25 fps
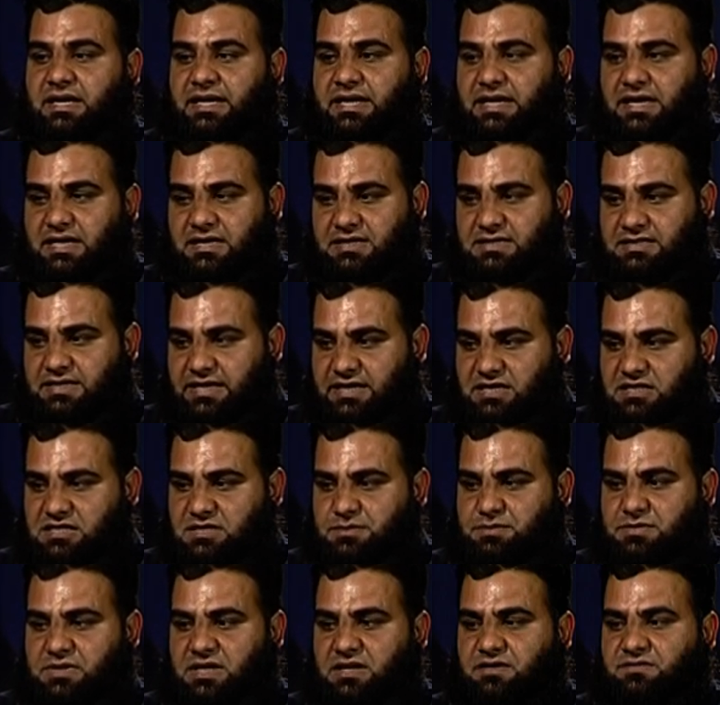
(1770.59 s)
Inside
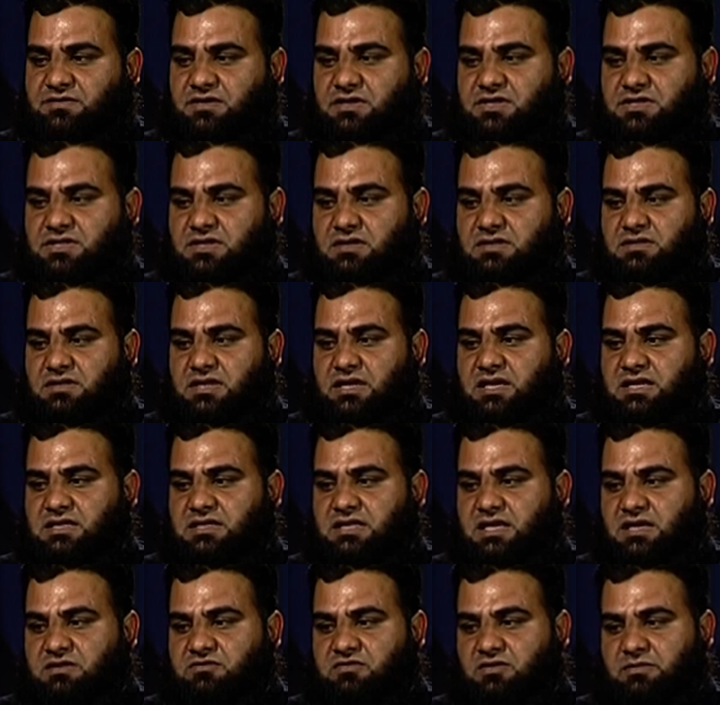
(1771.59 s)
subtract function, the
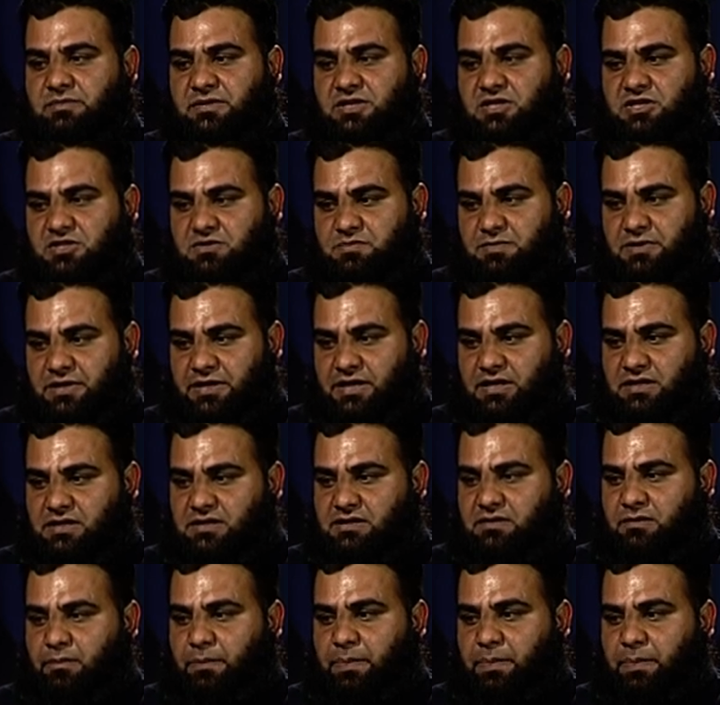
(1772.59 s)
result will be displayed.